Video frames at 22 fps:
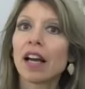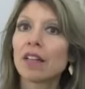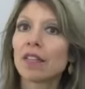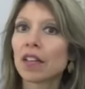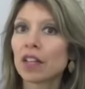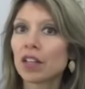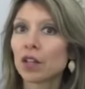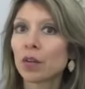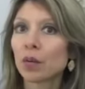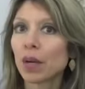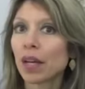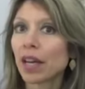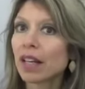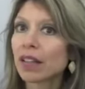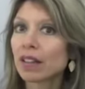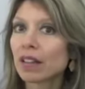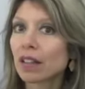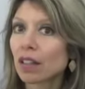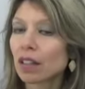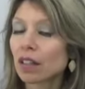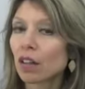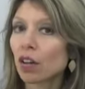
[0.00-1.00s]
then you
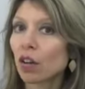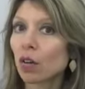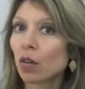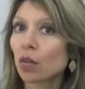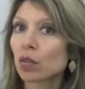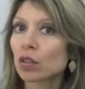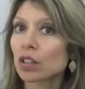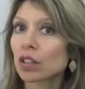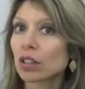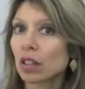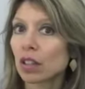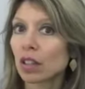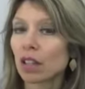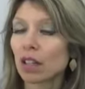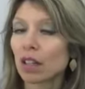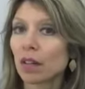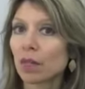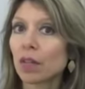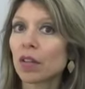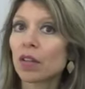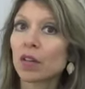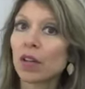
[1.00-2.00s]
hit the cold,
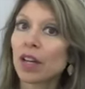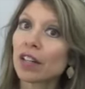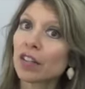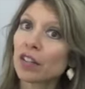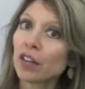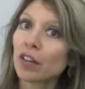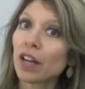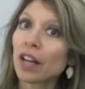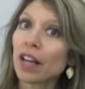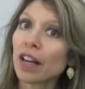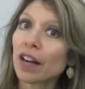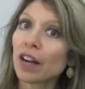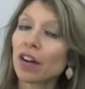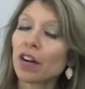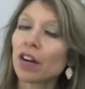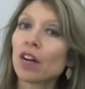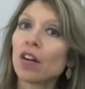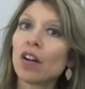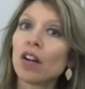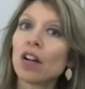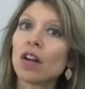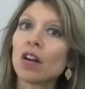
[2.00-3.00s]
uh, you hit your
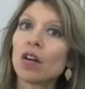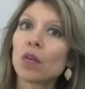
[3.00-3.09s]
hair